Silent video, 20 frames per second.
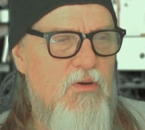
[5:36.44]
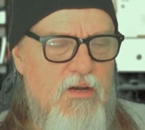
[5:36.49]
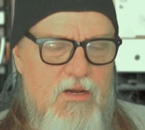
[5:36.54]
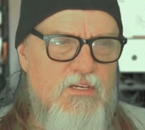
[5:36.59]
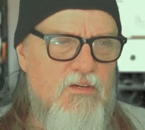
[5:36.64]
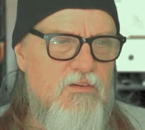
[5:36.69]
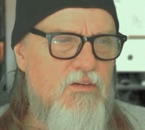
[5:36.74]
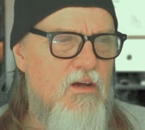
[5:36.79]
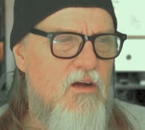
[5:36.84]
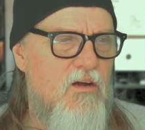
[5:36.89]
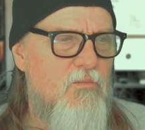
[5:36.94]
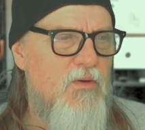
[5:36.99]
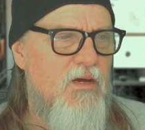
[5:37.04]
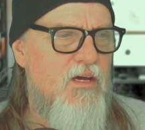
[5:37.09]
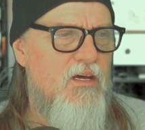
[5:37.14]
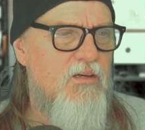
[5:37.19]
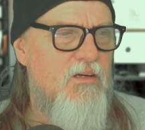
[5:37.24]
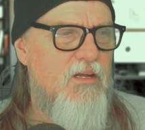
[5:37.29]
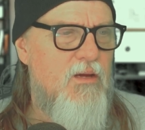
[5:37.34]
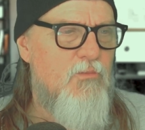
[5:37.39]
Here's a young
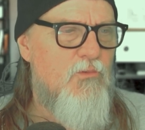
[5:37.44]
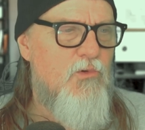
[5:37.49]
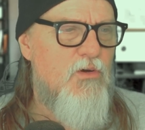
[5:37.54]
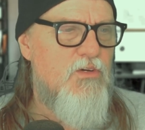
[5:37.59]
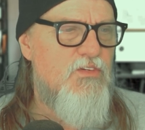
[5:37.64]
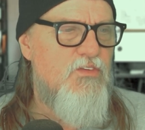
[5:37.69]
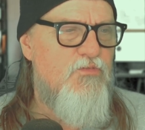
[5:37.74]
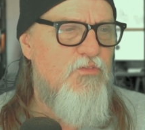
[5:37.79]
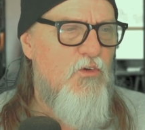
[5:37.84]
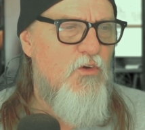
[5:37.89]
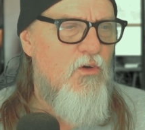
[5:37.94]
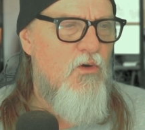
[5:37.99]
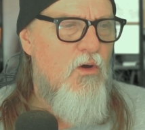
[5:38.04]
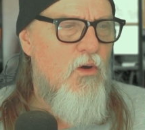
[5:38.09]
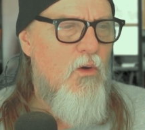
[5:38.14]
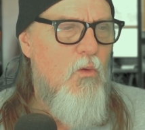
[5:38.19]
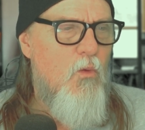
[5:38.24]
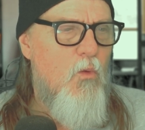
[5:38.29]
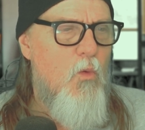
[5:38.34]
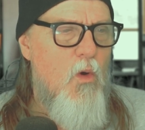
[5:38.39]
man named
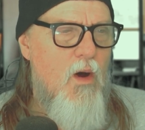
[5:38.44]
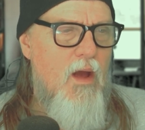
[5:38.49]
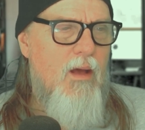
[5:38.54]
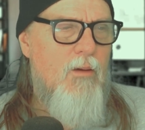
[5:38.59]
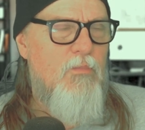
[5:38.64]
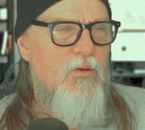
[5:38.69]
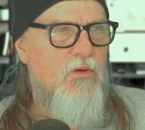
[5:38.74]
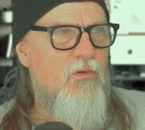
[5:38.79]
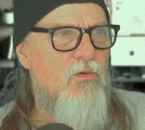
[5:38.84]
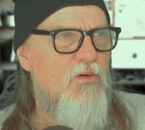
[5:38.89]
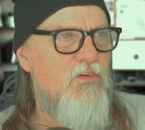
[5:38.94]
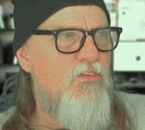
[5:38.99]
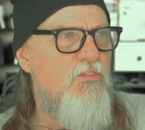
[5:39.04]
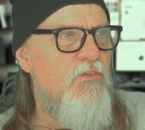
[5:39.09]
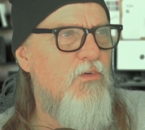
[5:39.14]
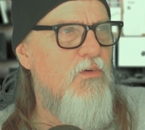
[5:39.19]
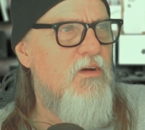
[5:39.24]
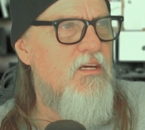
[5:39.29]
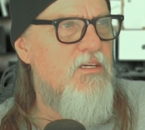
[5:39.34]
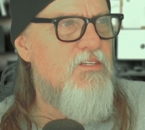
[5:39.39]
Christopher Webb, and
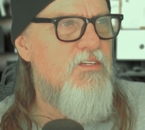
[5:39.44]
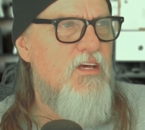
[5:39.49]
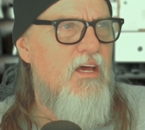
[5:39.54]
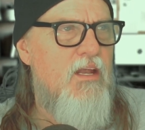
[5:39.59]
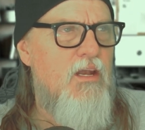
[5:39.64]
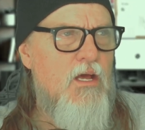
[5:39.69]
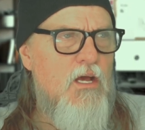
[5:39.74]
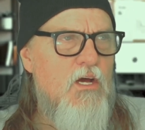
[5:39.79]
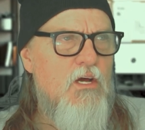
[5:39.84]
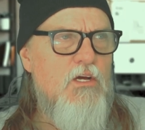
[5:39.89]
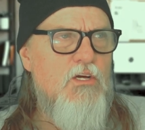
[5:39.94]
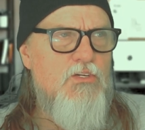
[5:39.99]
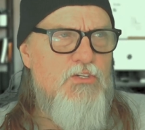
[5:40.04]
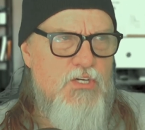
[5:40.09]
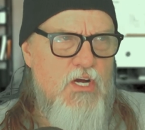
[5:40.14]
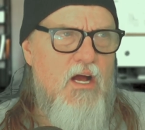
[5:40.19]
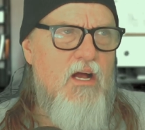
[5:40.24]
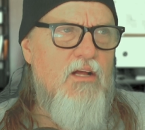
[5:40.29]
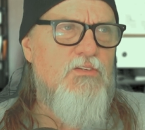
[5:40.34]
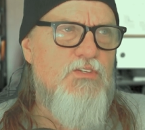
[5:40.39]
Christopher has said,
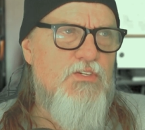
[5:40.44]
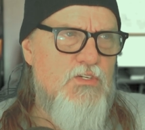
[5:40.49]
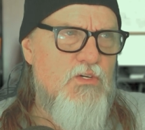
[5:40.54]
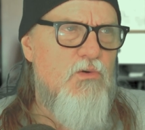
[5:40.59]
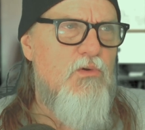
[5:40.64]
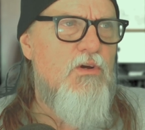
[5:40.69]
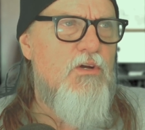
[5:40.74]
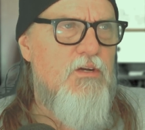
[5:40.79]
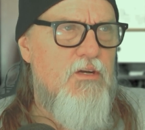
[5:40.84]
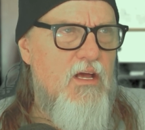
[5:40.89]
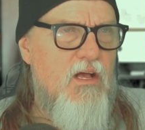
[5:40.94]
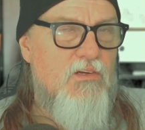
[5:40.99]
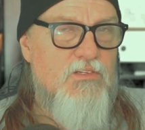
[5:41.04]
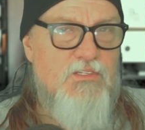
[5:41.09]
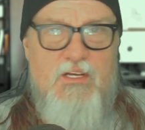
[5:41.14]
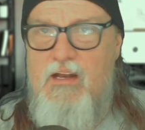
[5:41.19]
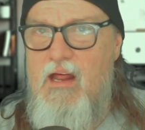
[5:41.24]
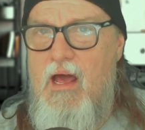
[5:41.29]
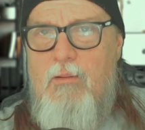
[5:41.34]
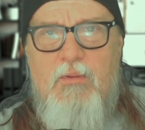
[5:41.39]
Jon Stewart
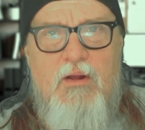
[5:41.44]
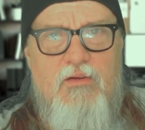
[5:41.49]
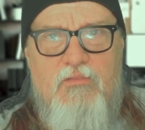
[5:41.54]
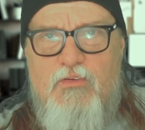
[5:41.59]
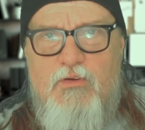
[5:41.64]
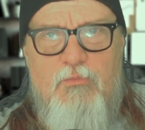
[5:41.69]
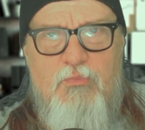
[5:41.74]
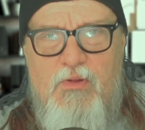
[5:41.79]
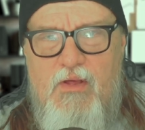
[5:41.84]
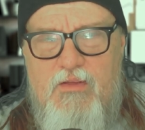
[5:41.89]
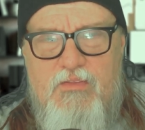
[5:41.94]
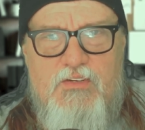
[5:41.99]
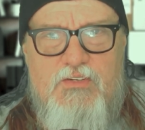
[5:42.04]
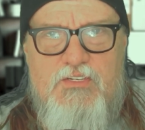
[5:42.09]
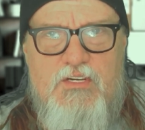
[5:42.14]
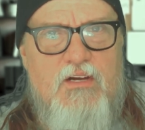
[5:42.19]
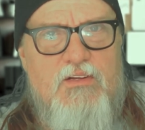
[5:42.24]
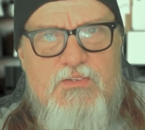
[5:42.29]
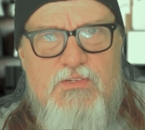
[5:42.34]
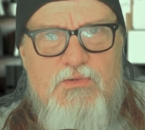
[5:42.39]
nails it. And I'm not even going to play the
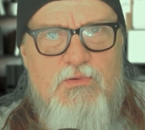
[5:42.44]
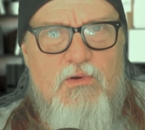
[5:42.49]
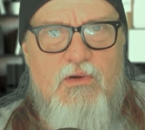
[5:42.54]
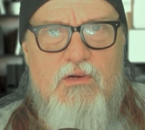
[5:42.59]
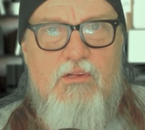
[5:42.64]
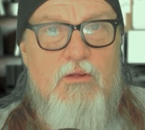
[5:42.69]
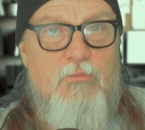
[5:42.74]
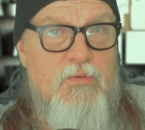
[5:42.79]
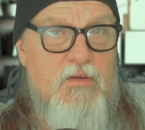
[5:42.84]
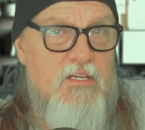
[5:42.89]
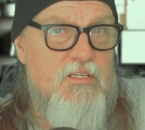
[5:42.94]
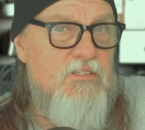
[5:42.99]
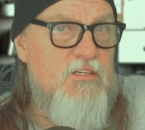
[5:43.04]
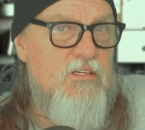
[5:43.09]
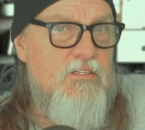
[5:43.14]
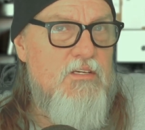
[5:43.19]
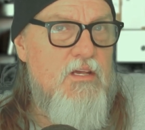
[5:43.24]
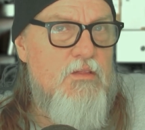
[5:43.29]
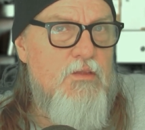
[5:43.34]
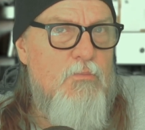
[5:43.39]
Jon Stewart clip because
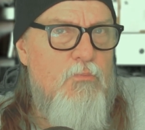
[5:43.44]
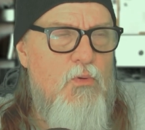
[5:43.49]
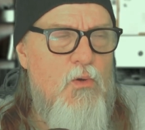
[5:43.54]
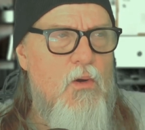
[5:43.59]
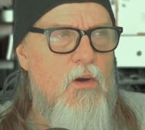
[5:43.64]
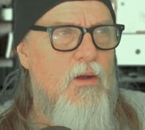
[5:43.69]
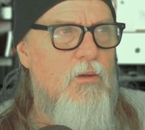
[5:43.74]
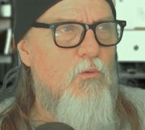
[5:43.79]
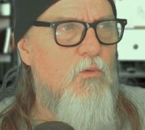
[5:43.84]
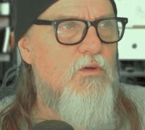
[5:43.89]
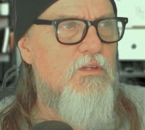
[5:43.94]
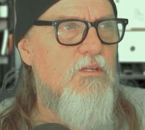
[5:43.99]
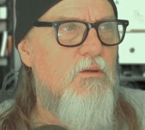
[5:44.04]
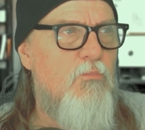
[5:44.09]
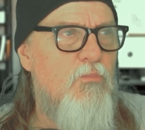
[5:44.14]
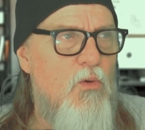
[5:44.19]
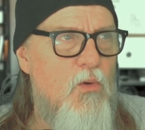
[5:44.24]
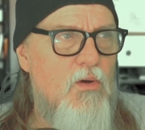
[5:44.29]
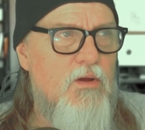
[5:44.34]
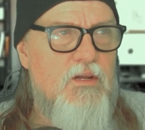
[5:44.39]
that's not the point. What
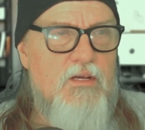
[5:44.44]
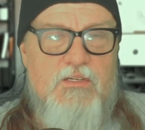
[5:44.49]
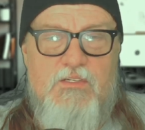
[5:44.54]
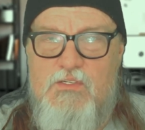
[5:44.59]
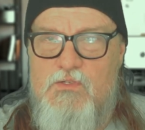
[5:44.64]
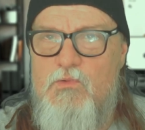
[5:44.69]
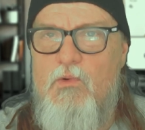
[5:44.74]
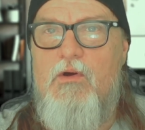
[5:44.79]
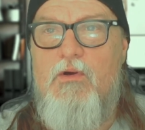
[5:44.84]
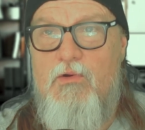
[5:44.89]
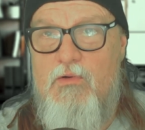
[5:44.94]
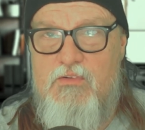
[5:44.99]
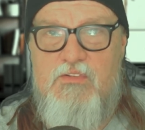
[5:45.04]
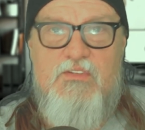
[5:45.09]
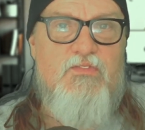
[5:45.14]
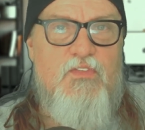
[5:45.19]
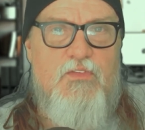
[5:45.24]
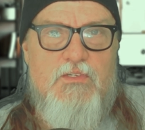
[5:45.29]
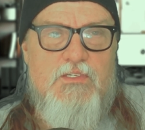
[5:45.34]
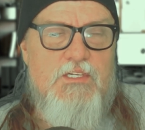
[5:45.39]
the point is what
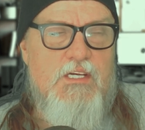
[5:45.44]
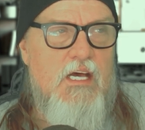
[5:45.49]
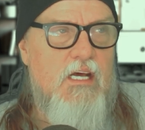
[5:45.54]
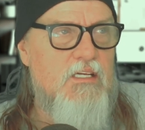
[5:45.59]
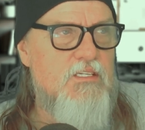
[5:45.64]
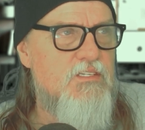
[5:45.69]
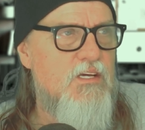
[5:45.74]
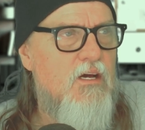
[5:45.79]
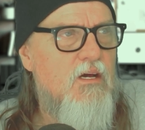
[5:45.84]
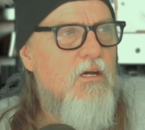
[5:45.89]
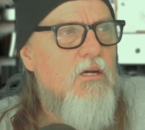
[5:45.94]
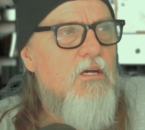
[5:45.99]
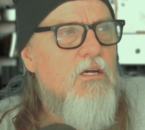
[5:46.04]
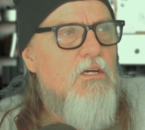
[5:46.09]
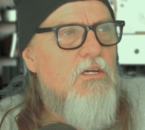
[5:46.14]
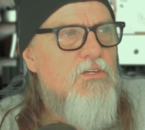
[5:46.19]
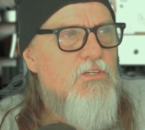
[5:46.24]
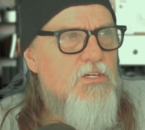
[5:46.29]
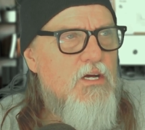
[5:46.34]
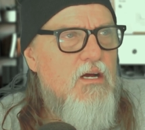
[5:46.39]
Christopher says.
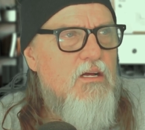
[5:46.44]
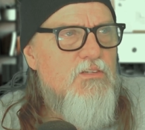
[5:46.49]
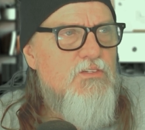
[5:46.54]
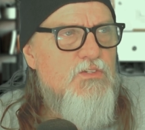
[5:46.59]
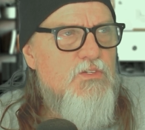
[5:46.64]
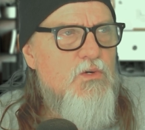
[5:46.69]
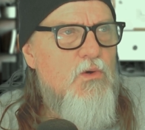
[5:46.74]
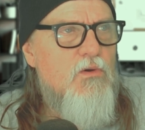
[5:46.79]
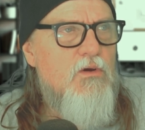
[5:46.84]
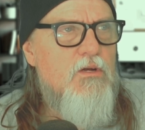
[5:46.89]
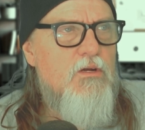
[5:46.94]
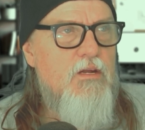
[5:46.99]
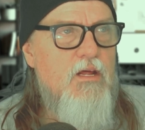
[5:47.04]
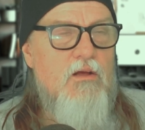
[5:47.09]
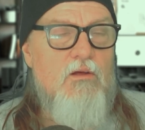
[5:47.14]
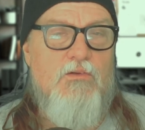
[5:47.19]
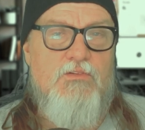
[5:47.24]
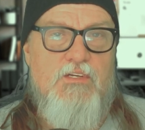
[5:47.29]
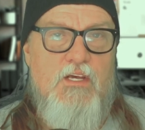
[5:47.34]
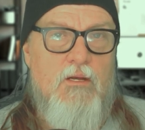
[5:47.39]
Jon Stewart
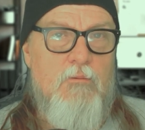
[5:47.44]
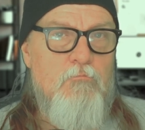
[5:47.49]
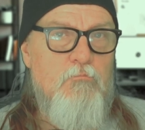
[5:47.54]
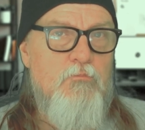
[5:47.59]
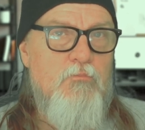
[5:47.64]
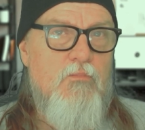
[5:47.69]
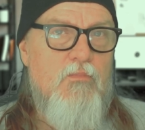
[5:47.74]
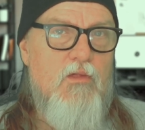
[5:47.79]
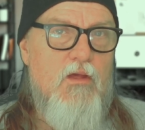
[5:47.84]
nails it.